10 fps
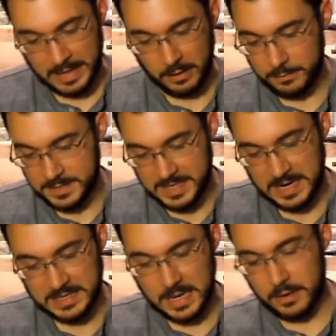love the
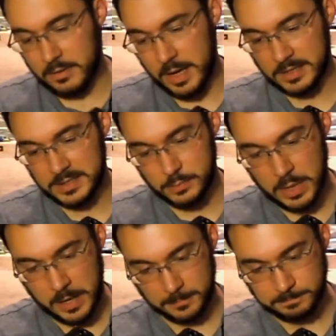takedown of Glocks as
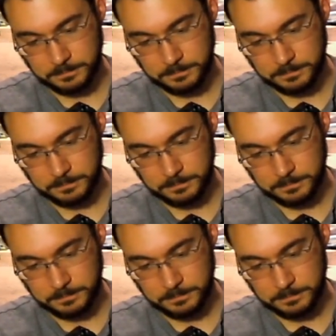well.